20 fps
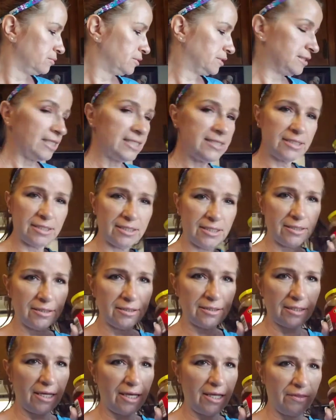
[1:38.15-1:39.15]

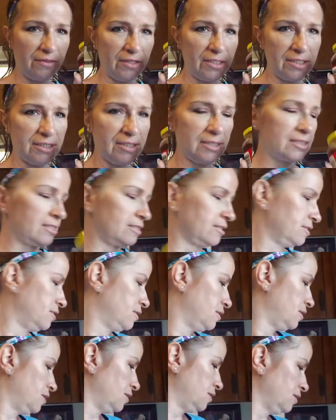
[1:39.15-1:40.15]
seasonings in this
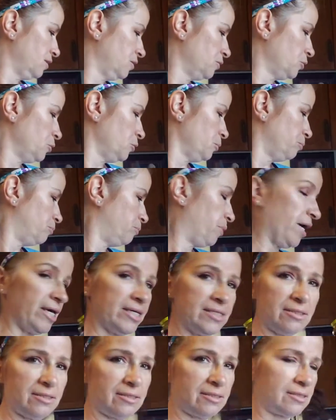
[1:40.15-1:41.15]
little
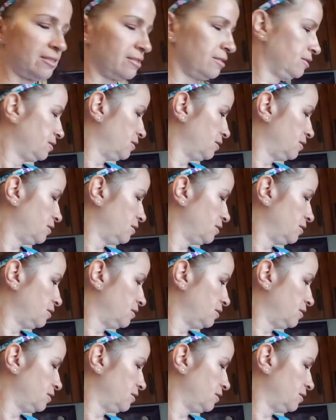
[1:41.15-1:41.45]
paste,